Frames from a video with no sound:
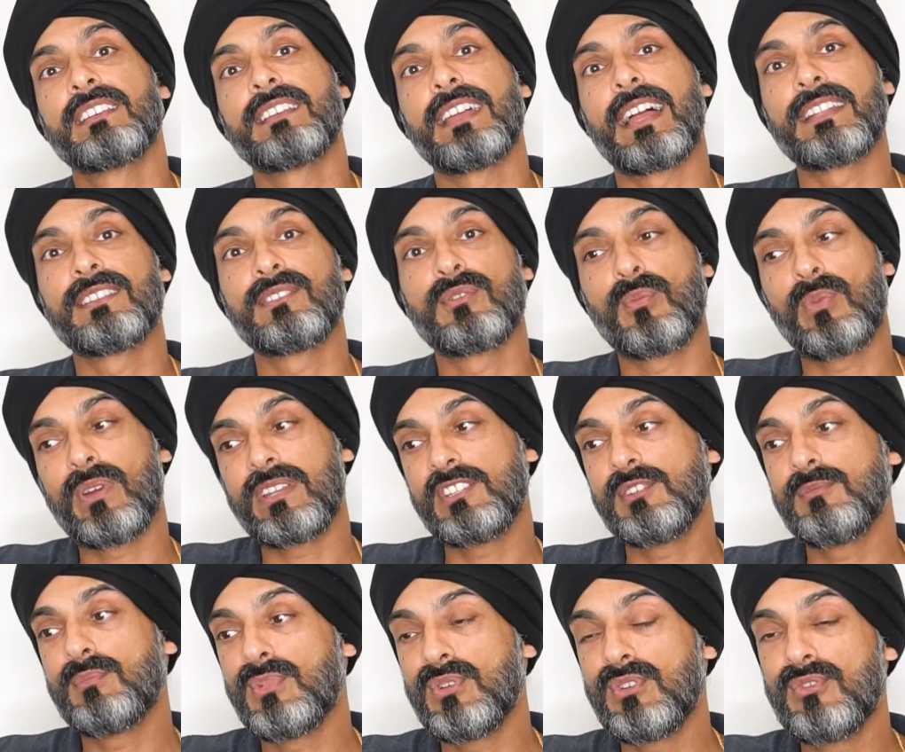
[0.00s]
And when
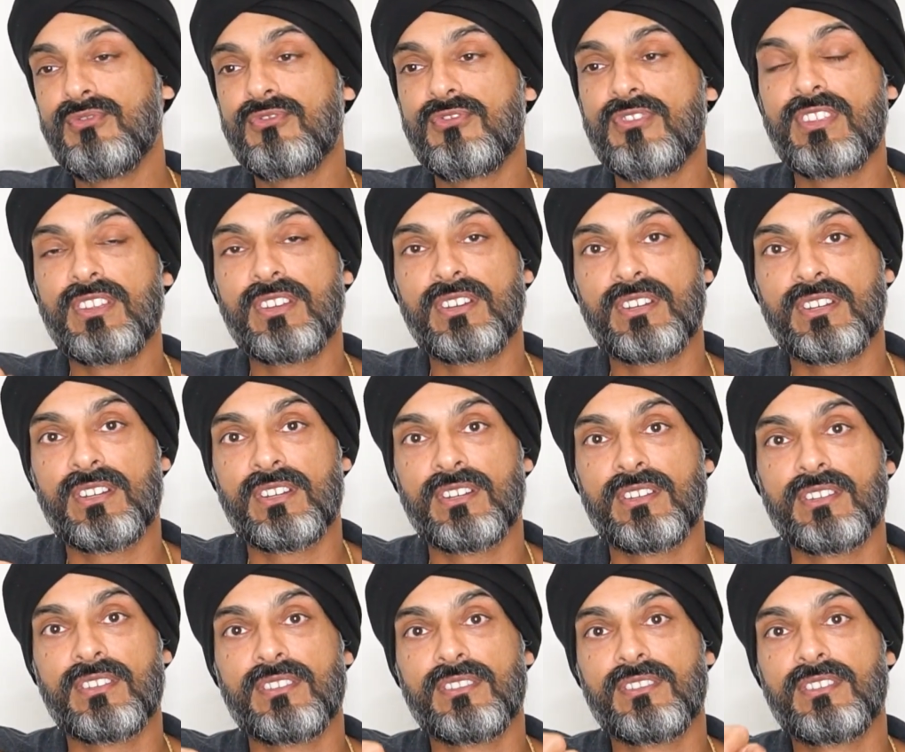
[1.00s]
you move
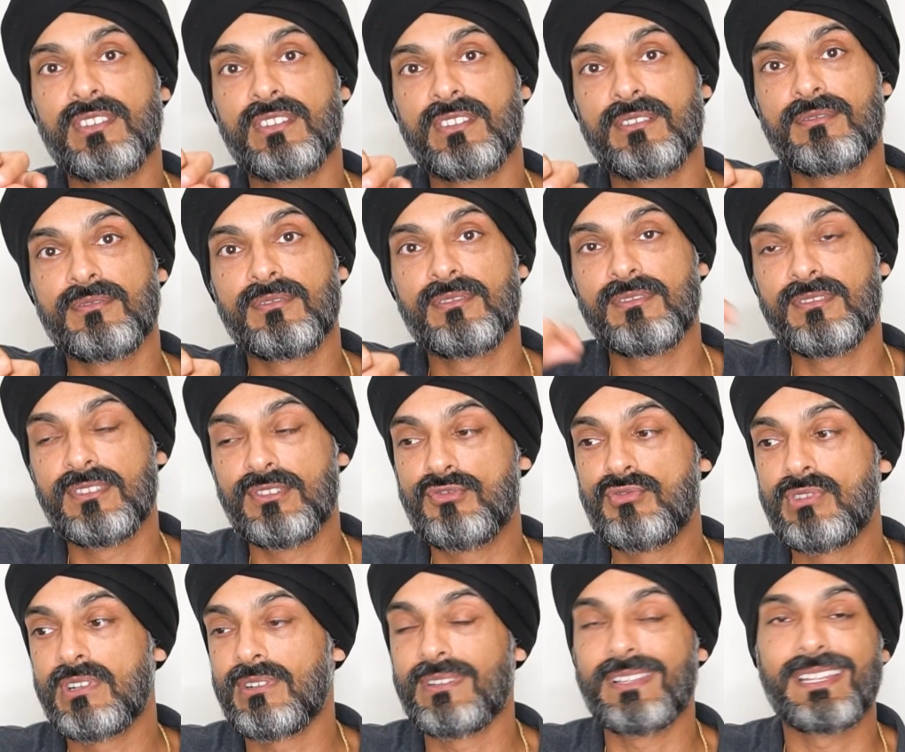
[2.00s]
the, the the
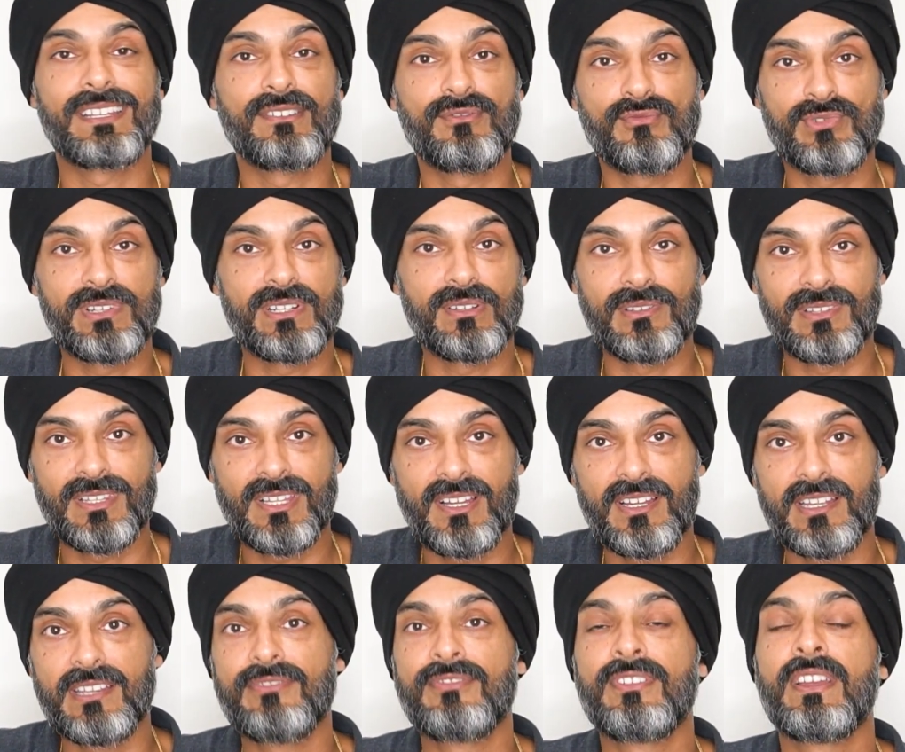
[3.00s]
drill in real
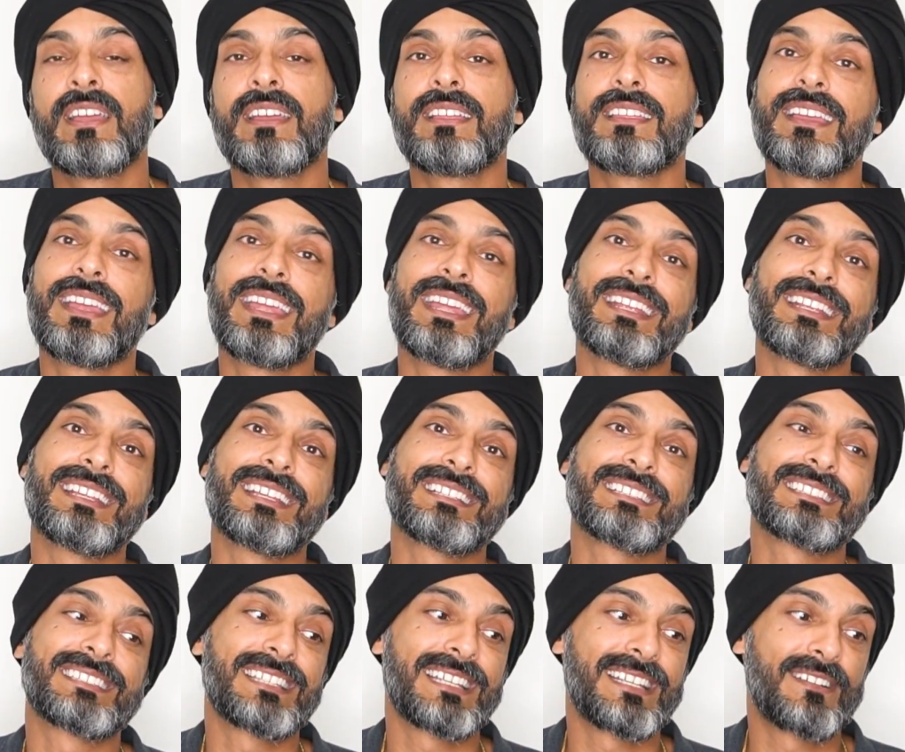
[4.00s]
life,
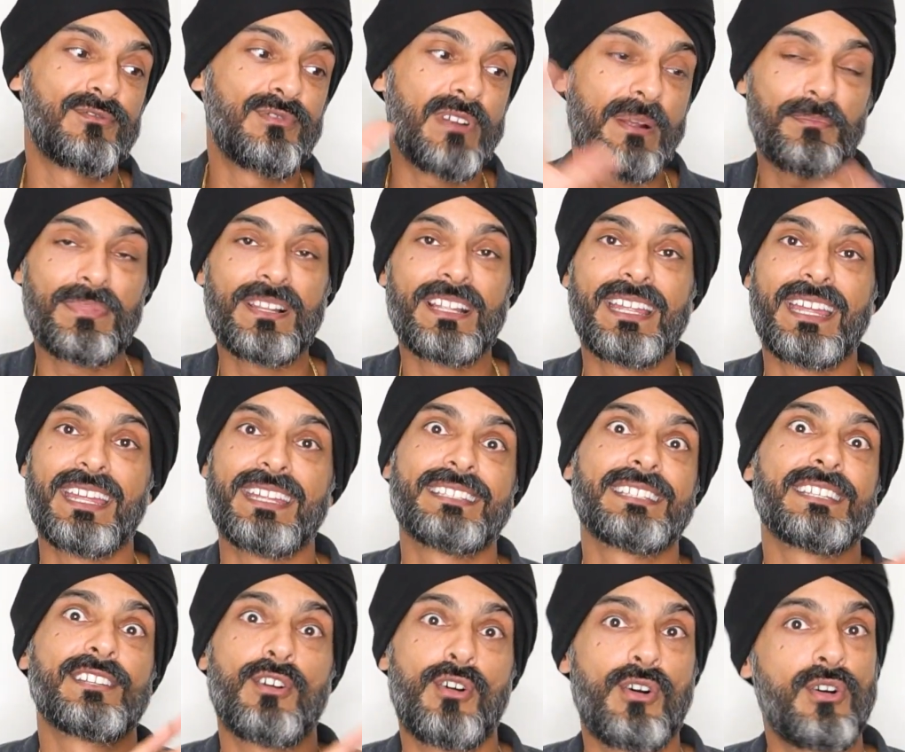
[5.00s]
it's
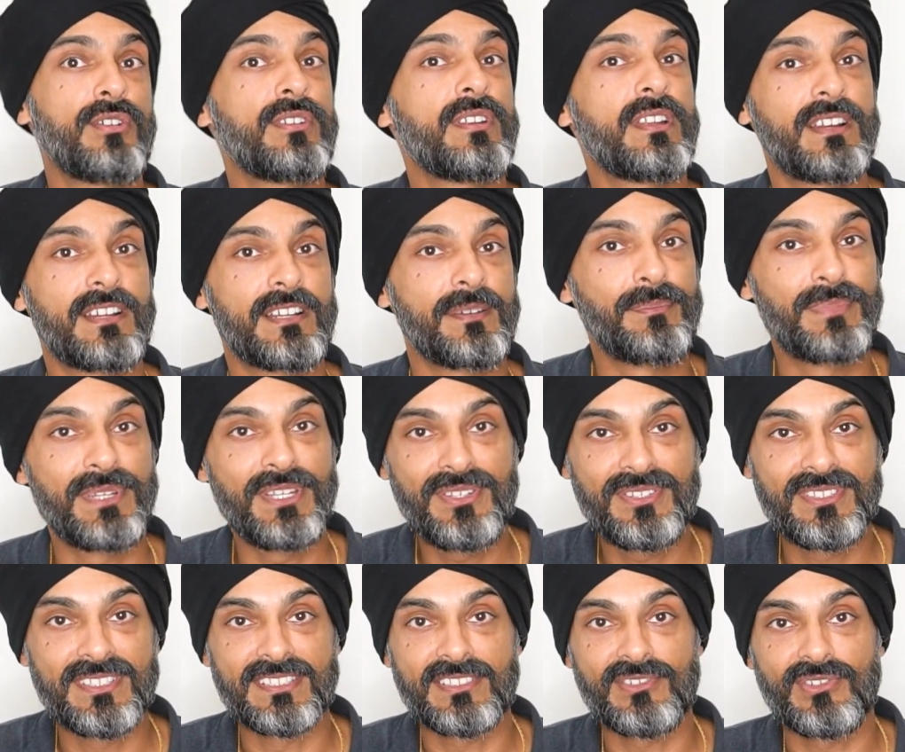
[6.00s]
replicated on a
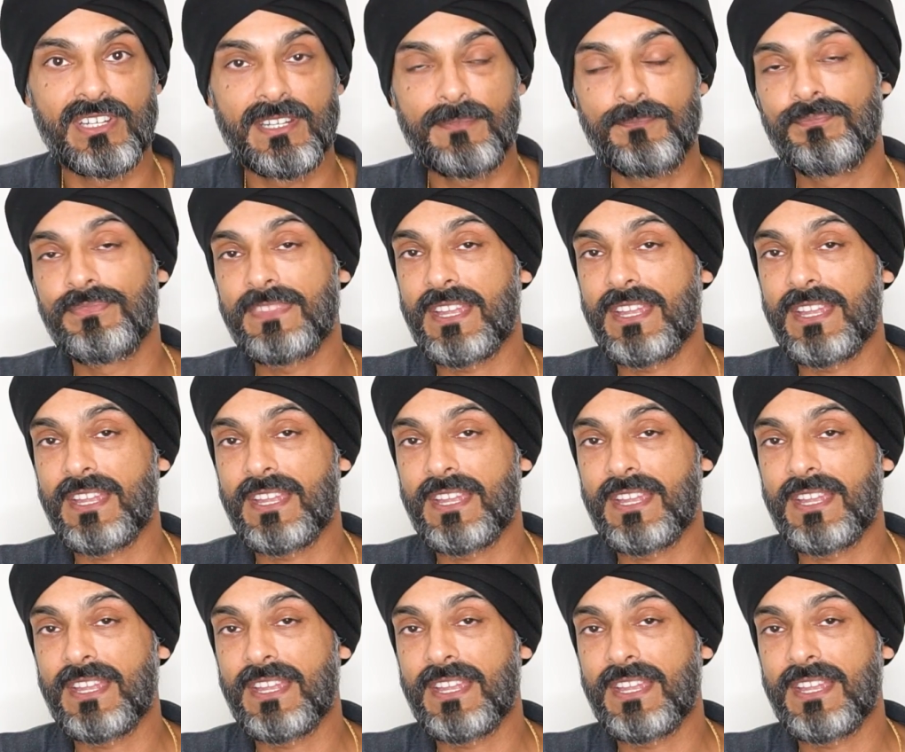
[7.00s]
computer screen.